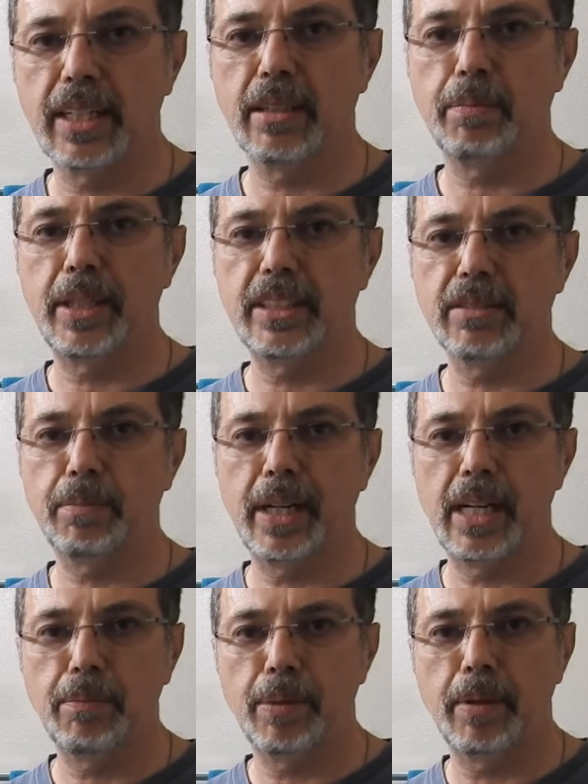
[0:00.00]
the piece of
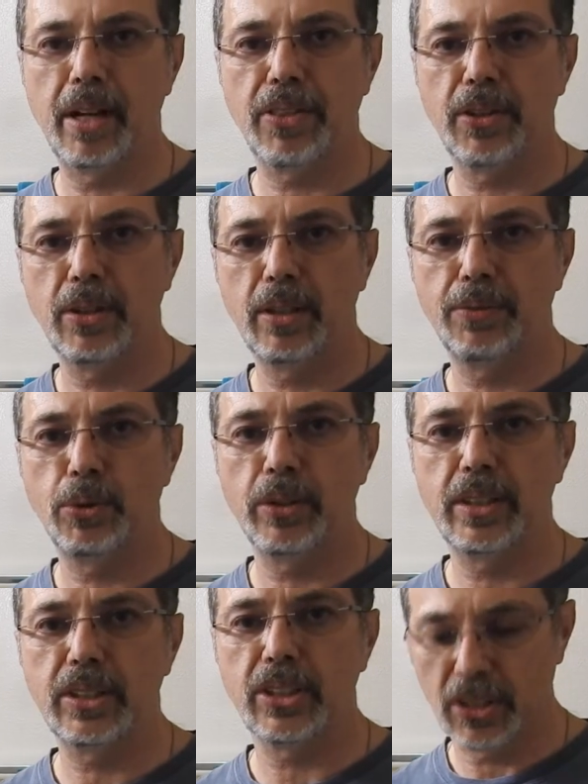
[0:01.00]
pipe about 34
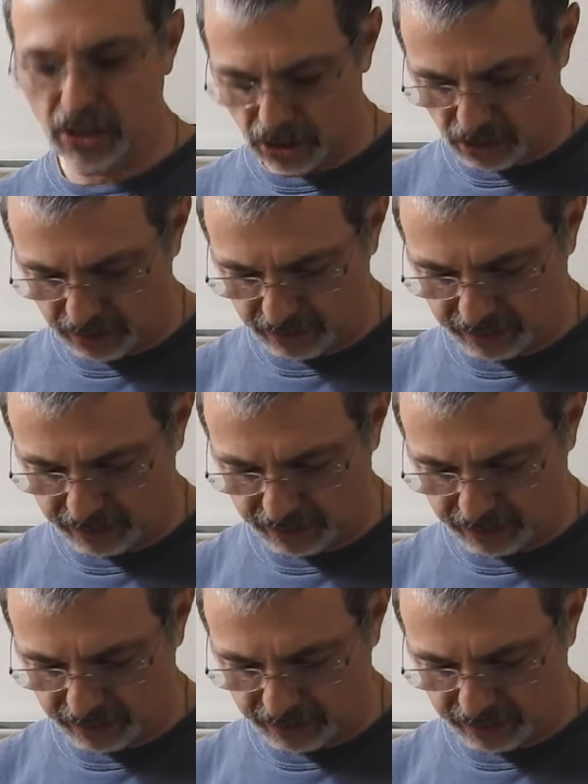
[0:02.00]
inches long.